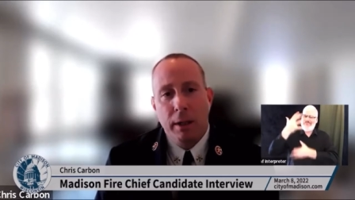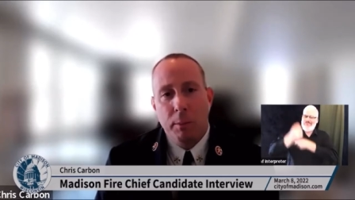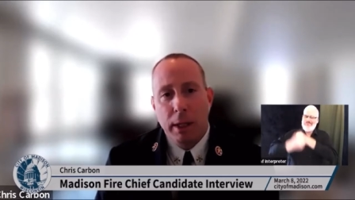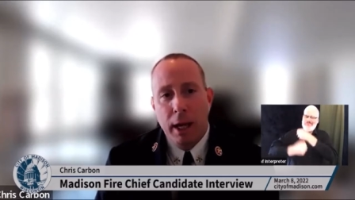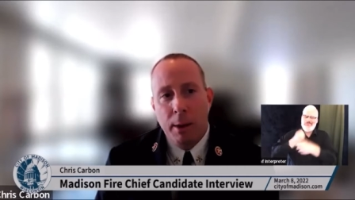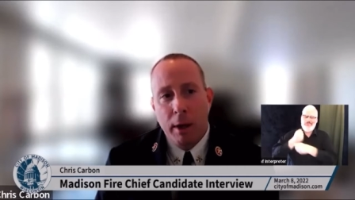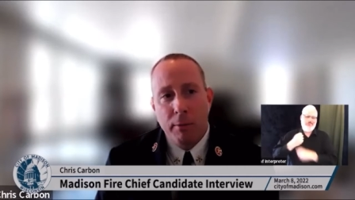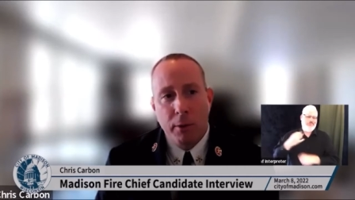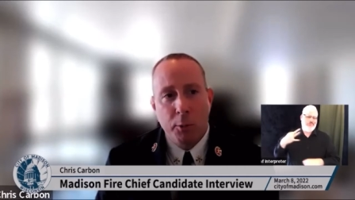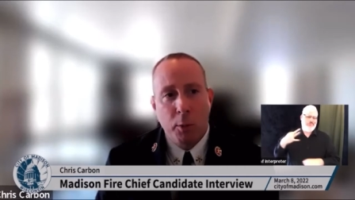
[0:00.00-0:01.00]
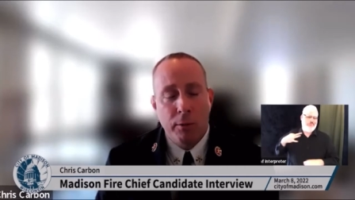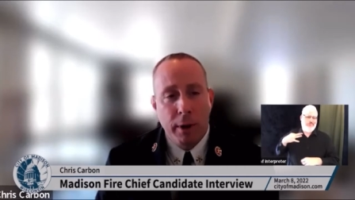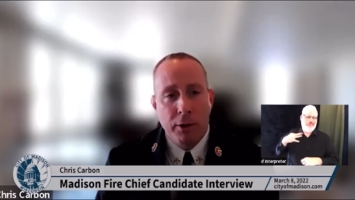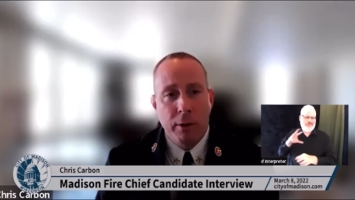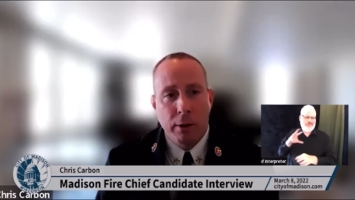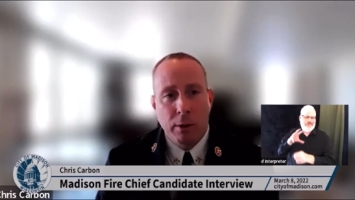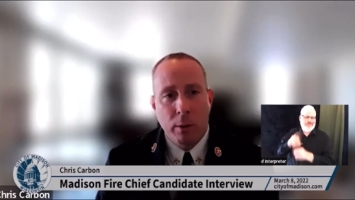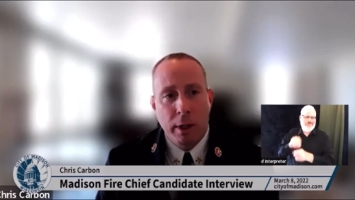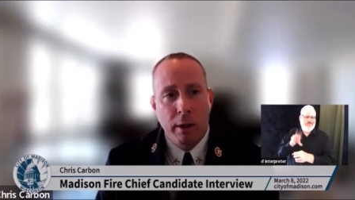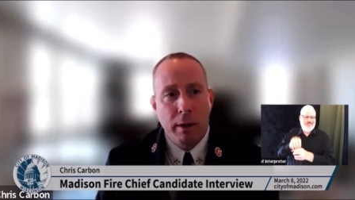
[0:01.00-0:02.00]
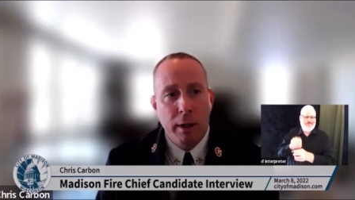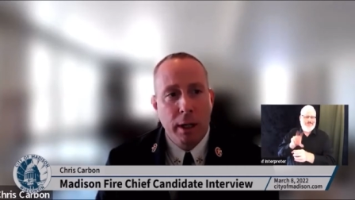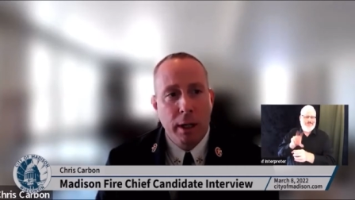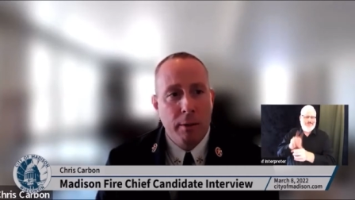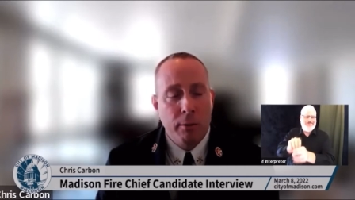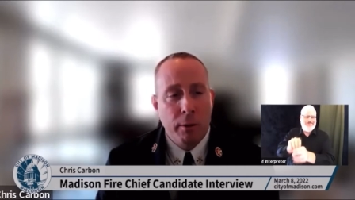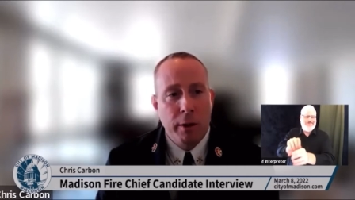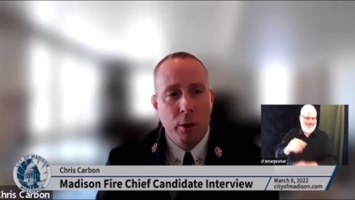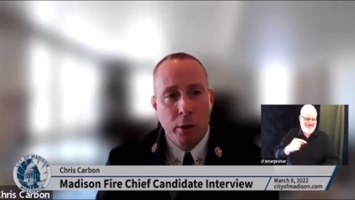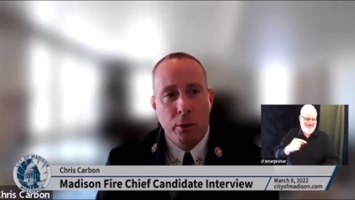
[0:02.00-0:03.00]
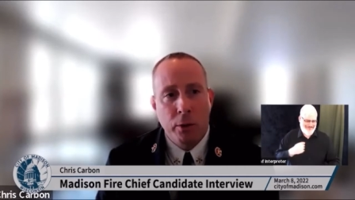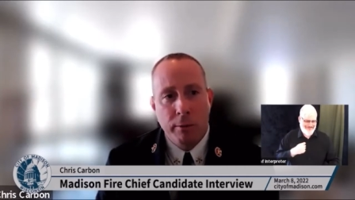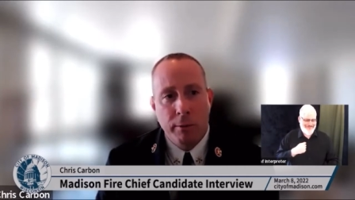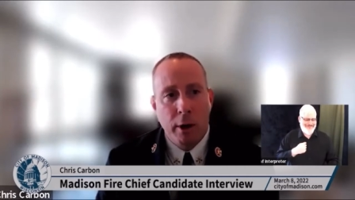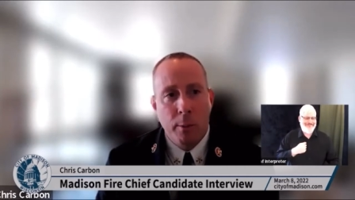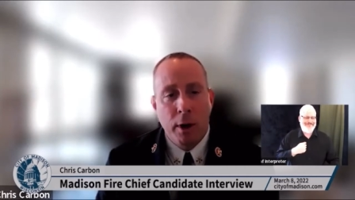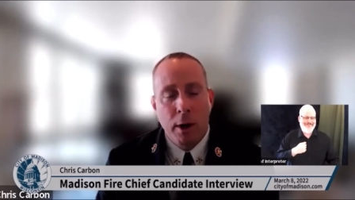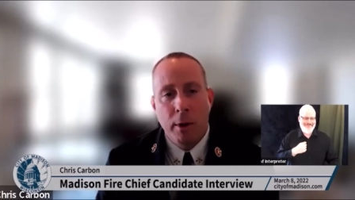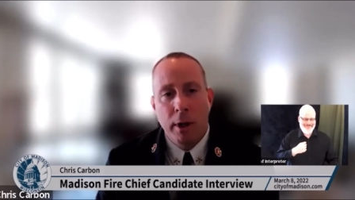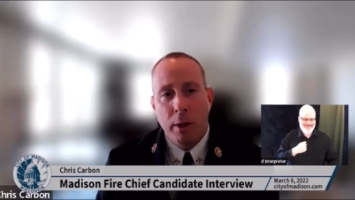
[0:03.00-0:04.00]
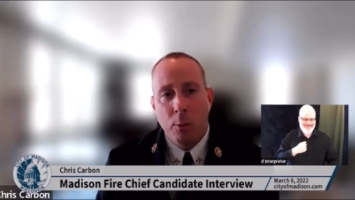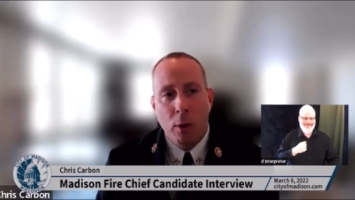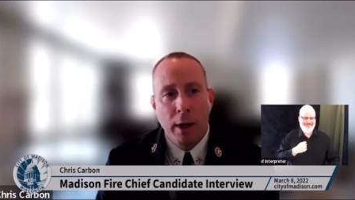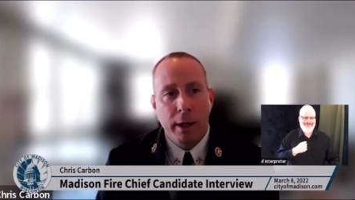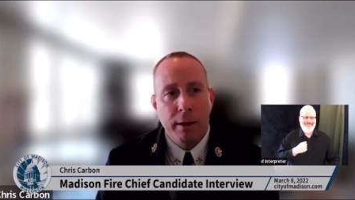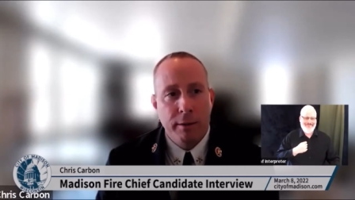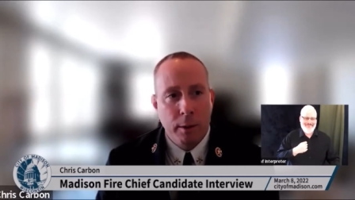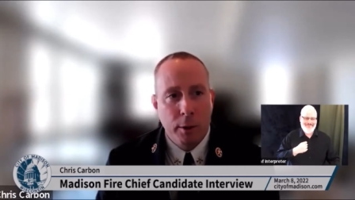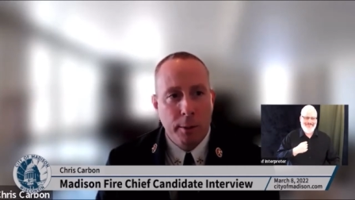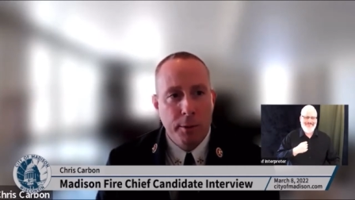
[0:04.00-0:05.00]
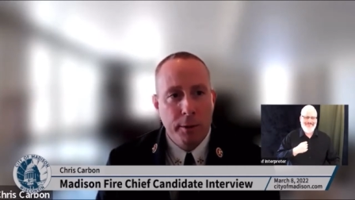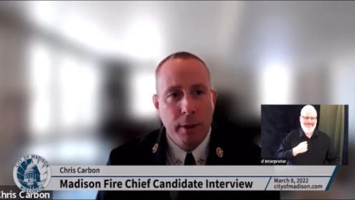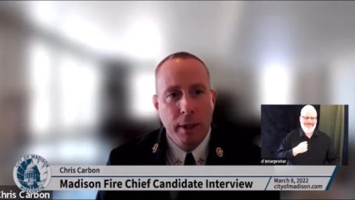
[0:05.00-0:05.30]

began my first professional career eh, for the North Shore Fire Department in the Milwaukee suburbs.